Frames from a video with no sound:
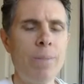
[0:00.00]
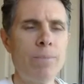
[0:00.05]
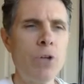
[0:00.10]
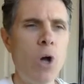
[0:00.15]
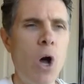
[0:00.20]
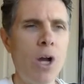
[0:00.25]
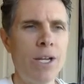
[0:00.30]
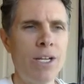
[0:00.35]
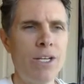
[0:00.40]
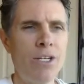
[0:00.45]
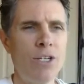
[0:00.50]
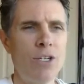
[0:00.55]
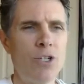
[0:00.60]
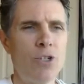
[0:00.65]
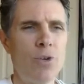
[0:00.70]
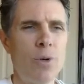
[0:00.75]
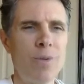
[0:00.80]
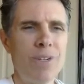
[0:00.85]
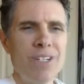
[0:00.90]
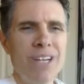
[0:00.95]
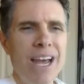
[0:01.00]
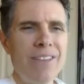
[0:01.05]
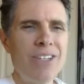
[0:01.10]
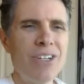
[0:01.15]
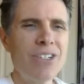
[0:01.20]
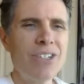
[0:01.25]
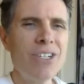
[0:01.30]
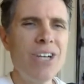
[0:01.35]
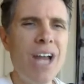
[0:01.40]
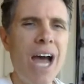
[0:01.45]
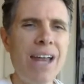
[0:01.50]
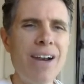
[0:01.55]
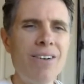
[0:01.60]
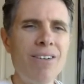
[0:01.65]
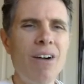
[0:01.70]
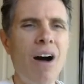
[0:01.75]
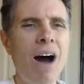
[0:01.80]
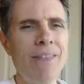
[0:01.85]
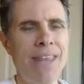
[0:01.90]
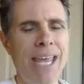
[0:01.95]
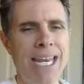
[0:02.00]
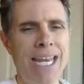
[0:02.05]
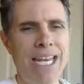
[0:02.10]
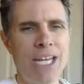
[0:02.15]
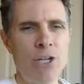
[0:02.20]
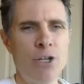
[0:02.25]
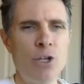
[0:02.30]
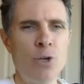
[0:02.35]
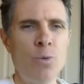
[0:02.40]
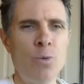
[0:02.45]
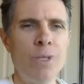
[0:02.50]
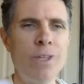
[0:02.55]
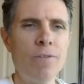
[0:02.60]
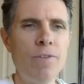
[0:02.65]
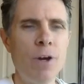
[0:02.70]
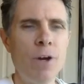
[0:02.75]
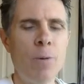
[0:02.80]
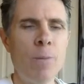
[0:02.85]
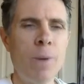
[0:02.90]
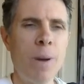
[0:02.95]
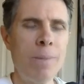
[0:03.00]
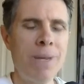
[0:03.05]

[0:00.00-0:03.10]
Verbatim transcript: I'm talking to distributors, there's not a lot they can do with the film.